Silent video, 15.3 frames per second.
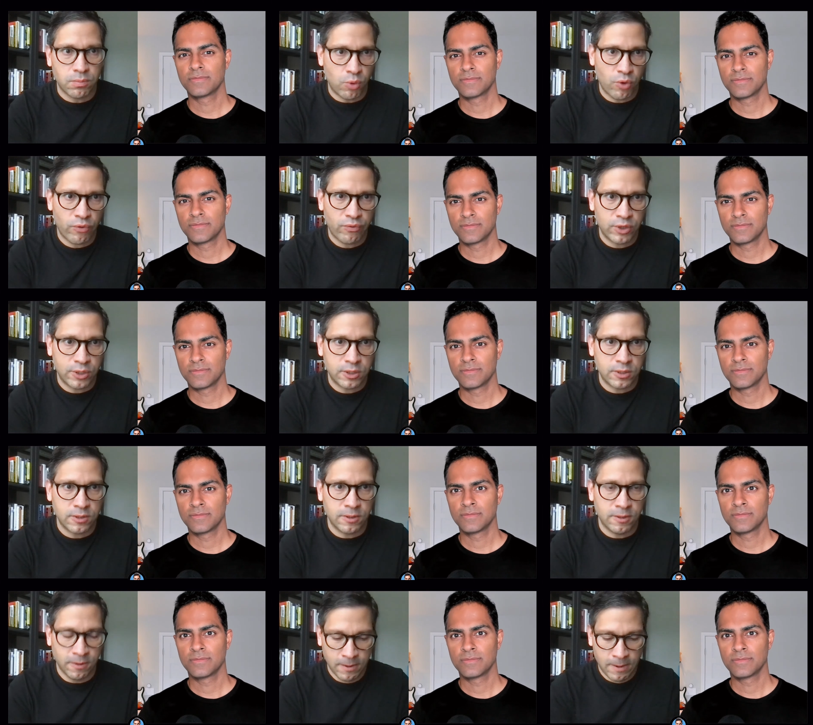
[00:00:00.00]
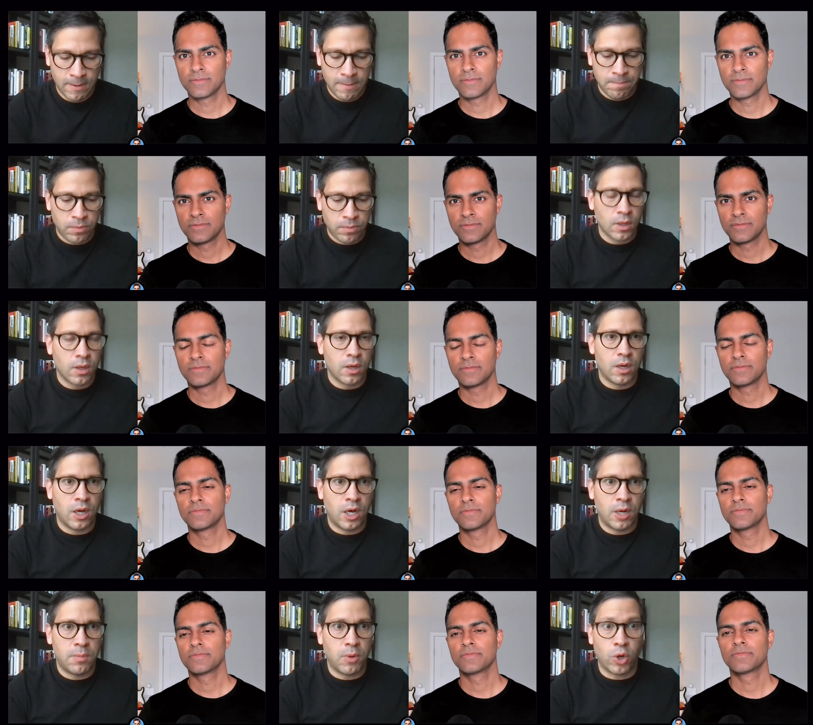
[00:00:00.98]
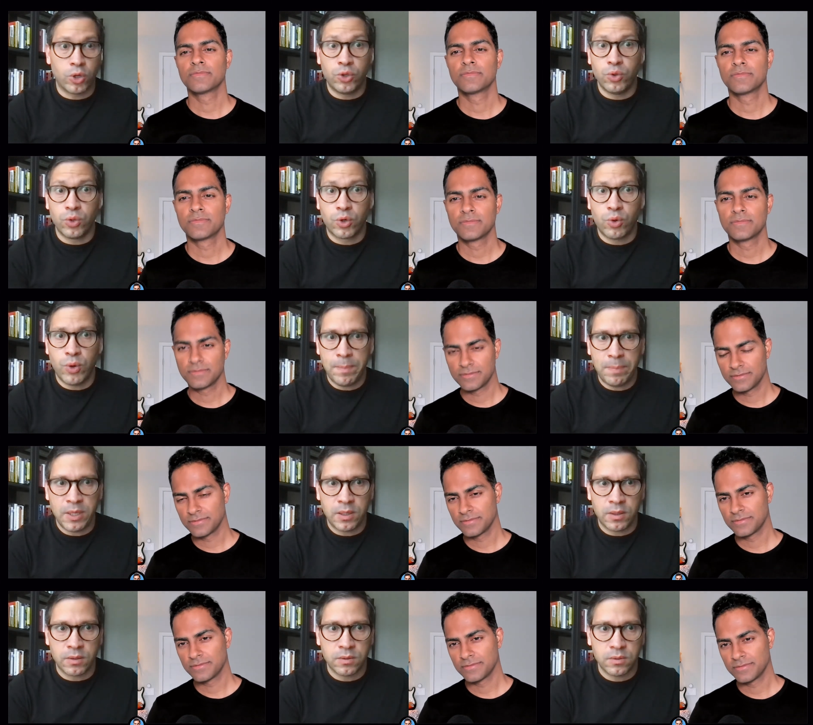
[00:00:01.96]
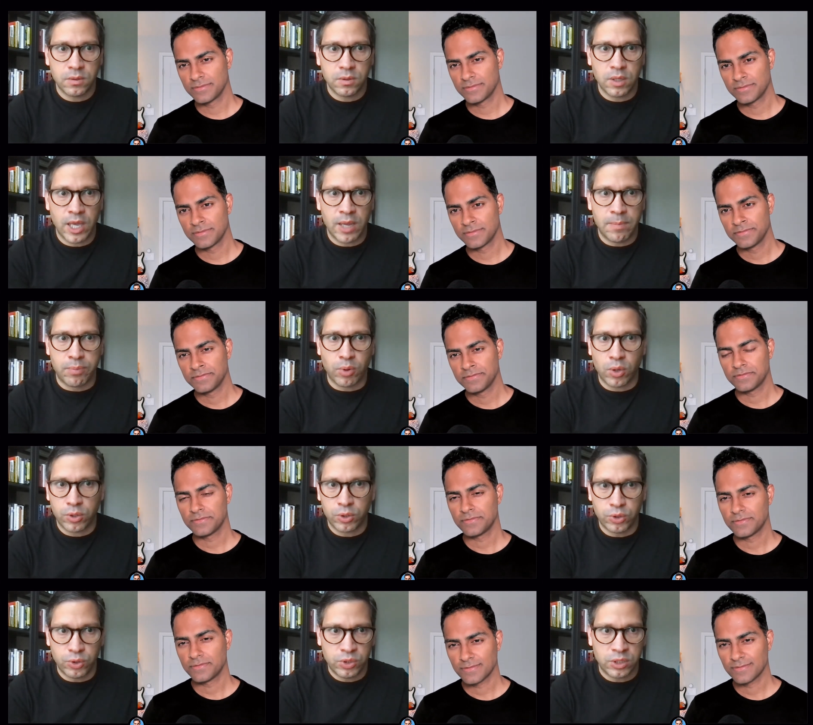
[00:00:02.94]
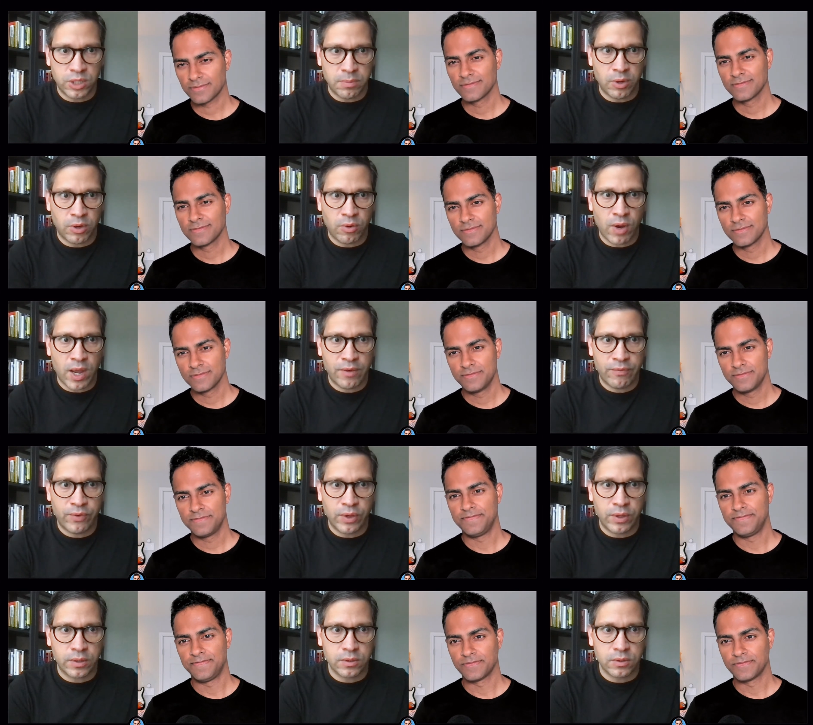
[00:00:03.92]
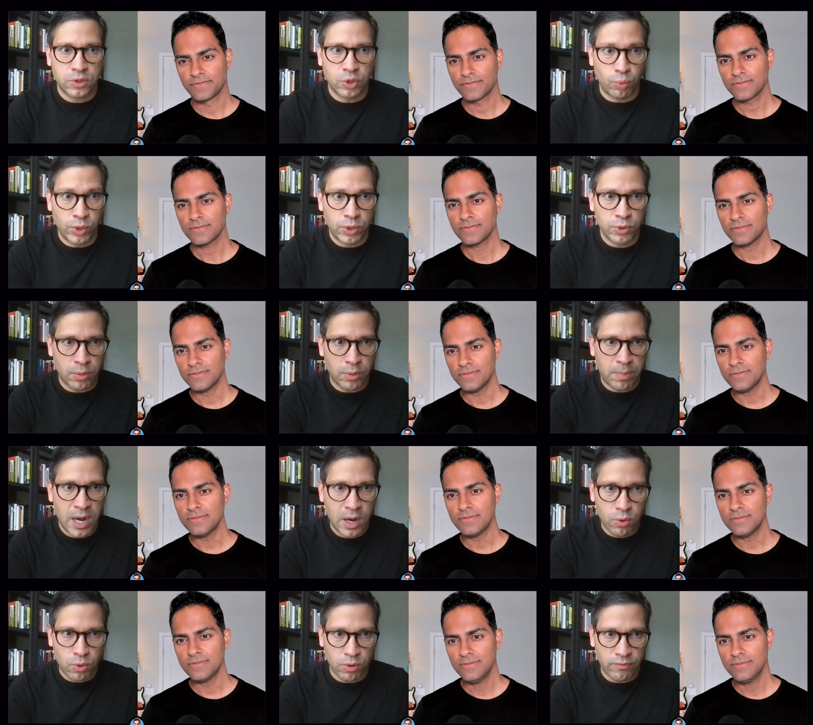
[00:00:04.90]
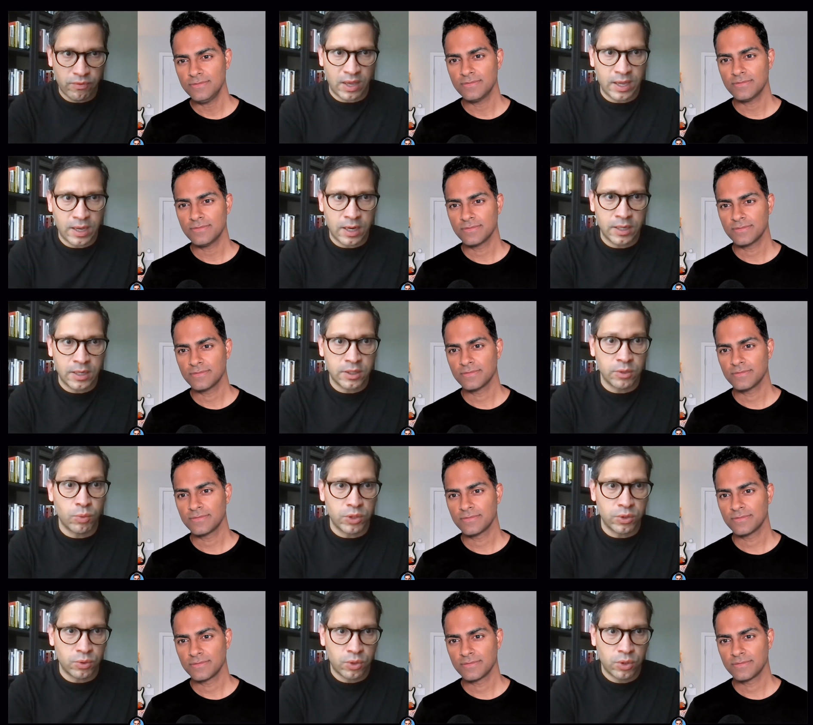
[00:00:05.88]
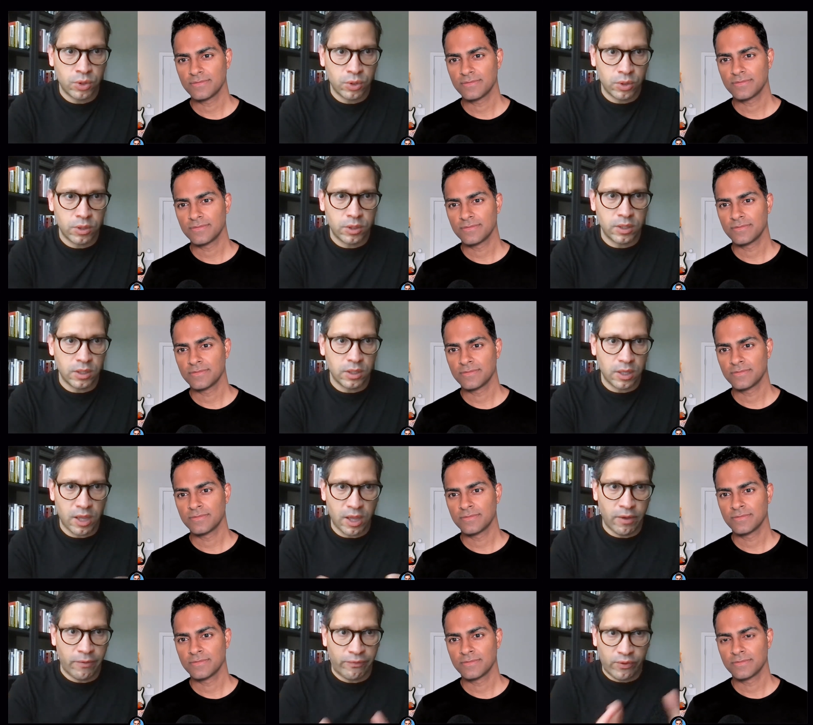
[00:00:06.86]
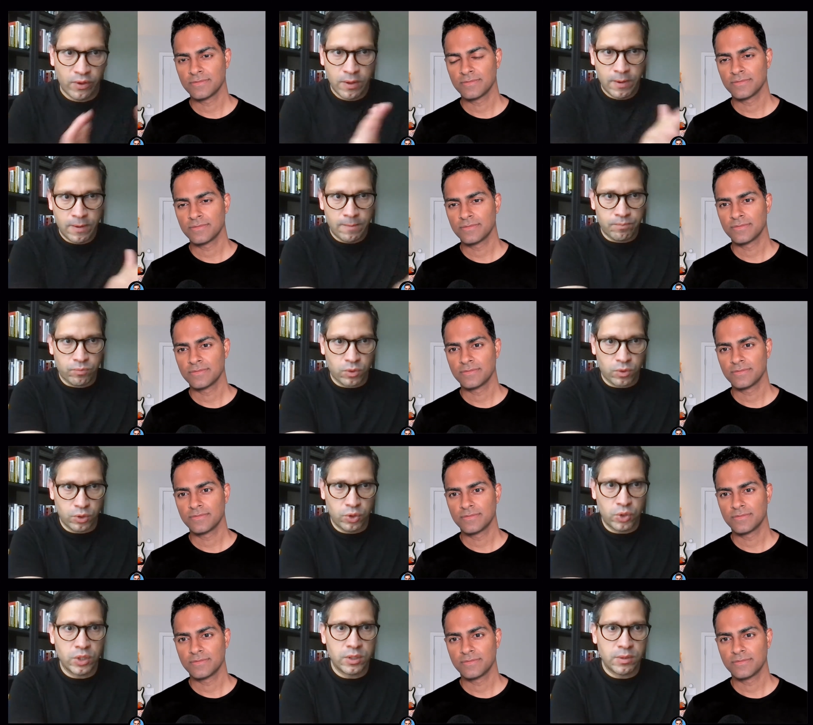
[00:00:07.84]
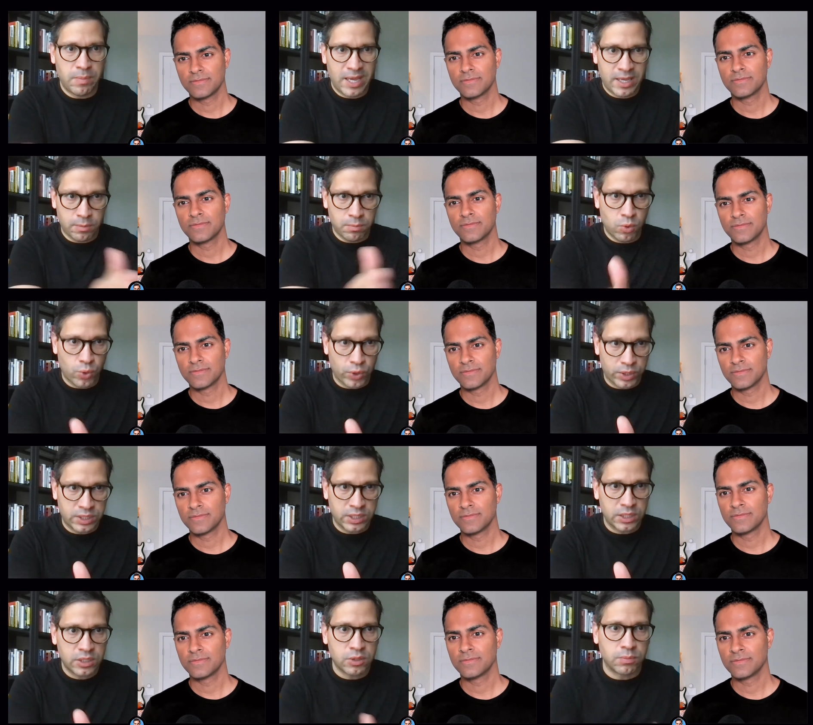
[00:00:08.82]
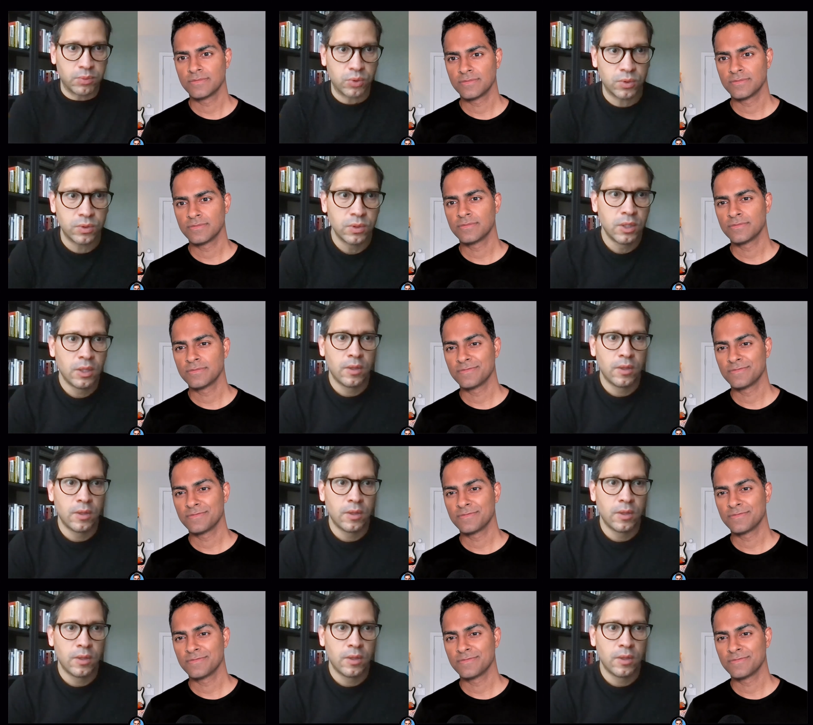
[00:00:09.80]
Speaker 1: more efficiently? Um, are you equipping a broader user demographic to wield the power of A I than what you could if you didn't make it more accessible?